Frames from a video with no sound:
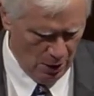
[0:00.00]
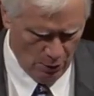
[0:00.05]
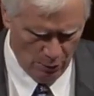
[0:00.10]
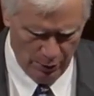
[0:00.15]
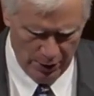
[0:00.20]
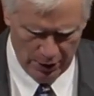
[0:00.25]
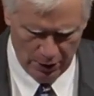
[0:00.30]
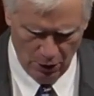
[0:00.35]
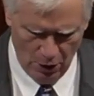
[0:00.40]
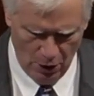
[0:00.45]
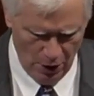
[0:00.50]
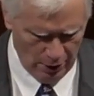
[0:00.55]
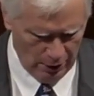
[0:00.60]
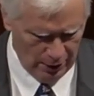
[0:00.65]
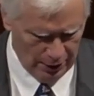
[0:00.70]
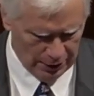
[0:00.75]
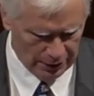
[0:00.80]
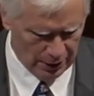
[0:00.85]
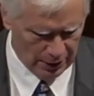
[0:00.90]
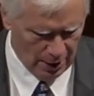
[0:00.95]

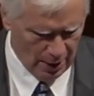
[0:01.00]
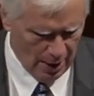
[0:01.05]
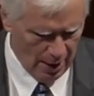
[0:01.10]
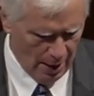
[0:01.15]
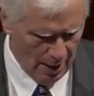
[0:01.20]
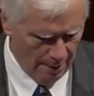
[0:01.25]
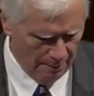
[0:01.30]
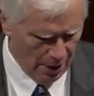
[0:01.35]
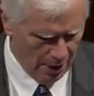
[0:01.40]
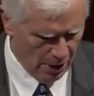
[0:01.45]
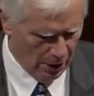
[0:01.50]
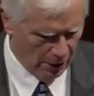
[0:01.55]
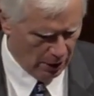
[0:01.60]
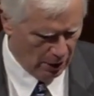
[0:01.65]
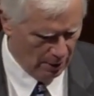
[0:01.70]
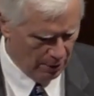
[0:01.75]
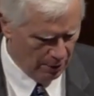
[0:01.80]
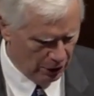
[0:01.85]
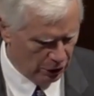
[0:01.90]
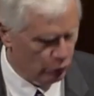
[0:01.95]
Regardless,
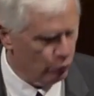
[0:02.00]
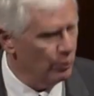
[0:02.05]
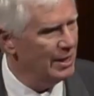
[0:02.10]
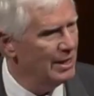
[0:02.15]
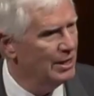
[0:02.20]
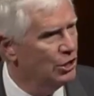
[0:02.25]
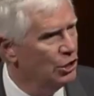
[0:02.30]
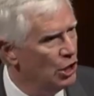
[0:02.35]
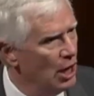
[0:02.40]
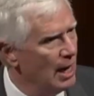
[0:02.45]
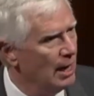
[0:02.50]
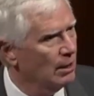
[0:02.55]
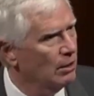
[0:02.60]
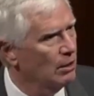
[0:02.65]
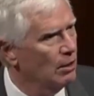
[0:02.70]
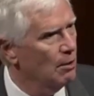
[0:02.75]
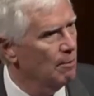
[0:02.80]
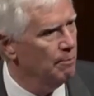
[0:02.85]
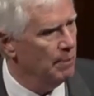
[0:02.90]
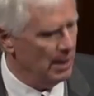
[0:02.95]
America must
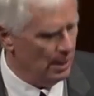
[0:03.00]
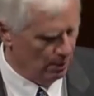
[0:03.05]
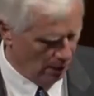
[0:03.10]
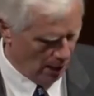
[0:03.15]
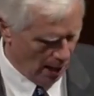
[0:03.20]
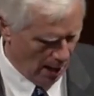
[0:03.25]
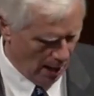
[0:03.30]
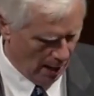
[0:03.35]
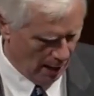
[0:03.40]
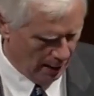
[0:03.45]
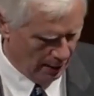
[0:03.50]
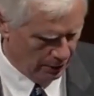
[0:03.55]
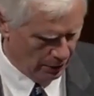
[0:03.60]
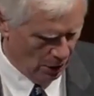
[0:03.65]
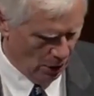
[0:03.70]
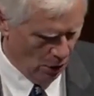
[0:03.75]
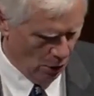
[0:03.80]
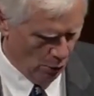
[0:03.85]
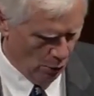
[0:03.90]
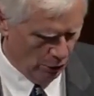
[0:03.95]
reject their big lies
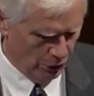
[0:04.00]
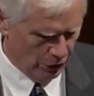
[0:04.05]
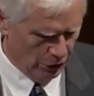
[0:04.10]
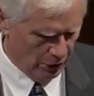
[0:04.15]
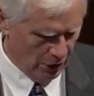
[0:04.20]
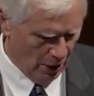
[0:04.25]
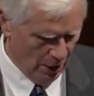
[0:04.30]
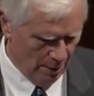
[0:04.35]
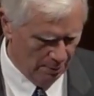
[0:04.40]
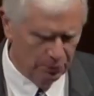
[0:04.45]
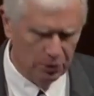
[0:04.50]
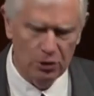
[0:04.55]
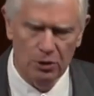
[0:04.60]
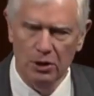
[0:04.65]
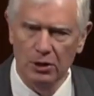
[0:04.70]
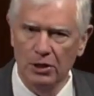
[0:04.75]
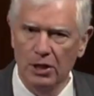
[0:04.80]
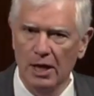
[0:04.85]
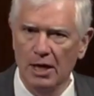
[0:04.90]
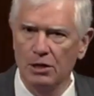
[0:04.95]
or succumb to
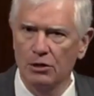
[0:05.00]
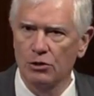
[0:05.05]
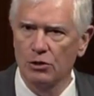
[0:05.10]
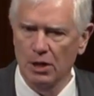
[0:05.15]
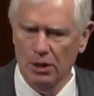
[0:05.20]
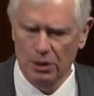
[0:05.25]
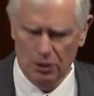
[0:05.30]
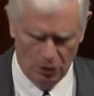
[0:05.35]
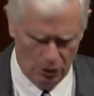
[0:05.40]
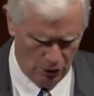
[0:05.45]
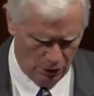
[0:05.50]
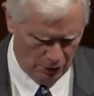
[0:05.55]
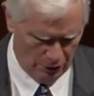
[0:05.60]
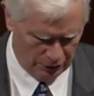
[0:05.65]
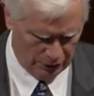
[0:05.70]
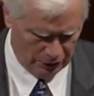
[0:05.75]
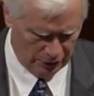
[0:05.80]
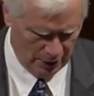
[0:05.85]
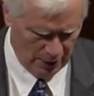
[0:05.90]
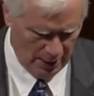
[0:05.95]
the danger that
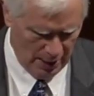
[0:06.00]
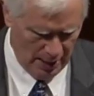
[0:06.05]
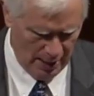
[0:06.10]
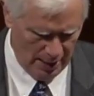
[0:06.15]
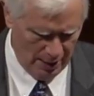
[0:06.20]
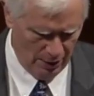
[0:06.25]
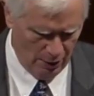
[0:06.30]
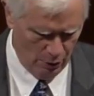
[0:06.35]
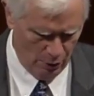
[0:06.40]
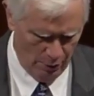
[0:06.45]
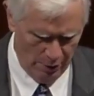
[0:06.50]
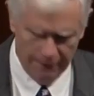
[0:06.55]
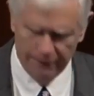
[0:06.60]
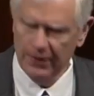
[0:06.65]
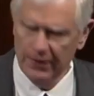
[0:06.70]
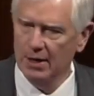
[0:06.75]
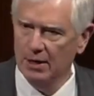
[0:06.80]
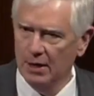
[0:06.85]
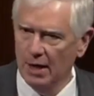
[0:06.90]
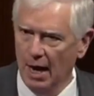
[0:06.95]
lurks and
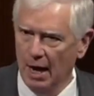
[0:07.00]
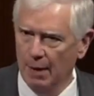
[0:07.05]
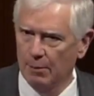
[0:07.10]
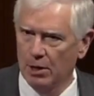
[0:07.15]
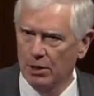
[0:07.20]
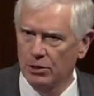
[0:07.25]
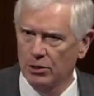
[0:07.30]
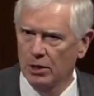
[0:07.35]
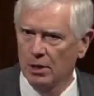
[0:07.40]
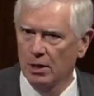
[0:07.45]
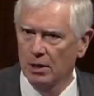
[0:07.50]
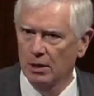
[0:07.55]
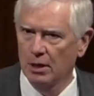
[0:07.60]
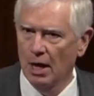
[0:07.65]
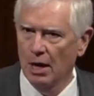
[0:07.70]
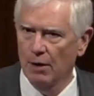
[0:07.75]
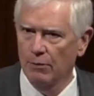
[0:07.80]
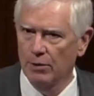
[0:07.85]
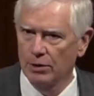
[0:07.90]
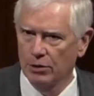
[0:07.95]
horrific damage
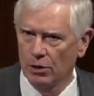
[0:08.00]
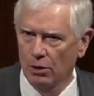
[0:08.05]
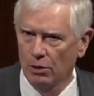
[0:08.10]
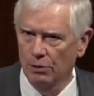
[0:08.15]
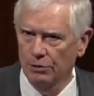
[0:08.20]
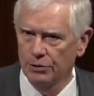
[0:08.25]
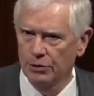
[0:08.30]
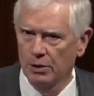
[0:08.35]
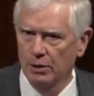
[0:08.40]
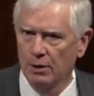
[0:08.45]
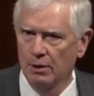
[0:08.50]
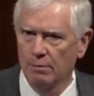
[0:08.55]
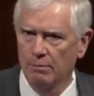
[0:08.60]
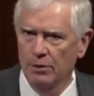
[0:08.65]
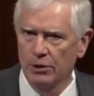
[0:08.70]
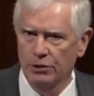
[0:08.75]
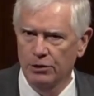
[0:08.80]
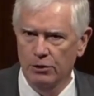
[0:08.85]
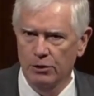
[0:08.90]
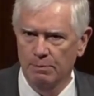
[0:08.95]
that results.
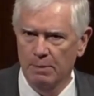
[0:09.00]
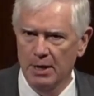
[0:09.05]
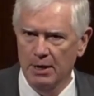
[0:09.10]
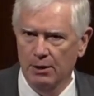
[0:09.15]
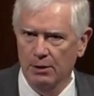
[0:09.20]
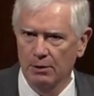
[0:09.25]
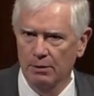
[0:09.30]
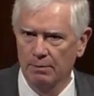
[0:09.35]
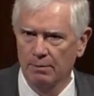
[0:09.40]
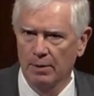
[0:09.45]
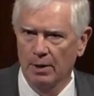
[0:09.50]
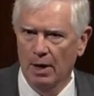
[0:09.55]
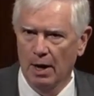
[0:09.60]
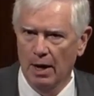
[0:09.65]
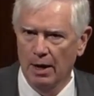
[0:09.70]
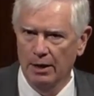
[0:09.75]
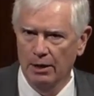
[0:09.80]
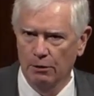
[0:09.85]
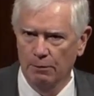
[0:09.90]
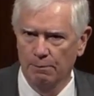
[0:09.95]
Mr. Speaker,
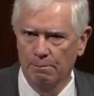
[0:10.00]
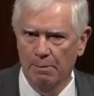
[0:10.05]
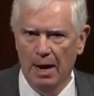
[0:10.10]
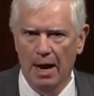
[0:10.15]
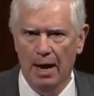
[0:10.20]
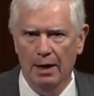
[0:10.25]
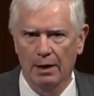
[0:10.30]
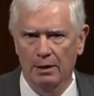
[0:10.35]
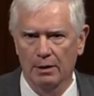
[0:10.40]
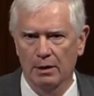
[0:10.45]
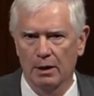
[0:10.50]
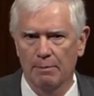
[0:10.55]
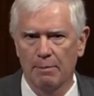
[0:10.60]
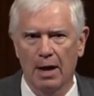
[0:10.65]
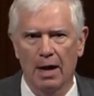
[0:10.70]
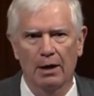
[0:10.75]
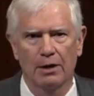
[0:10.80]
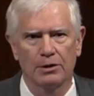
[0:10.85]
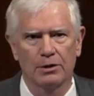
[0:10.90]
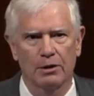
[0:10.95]
I yield back the
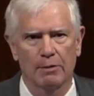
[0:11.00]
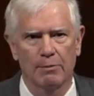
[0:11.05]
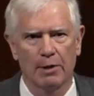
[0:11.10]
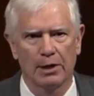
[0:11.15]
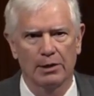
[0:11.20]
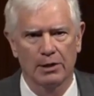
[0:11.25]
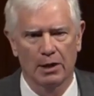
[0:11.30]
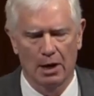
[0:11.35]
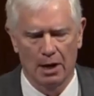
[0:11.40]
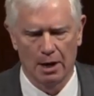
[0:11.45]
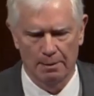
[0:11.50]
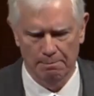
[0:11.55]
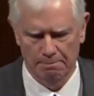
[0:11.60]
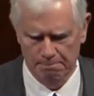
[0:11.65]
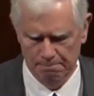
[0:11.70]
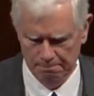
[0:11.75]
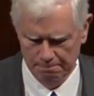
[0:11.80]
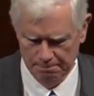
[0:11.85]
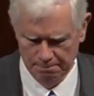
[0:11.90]
balance of my time.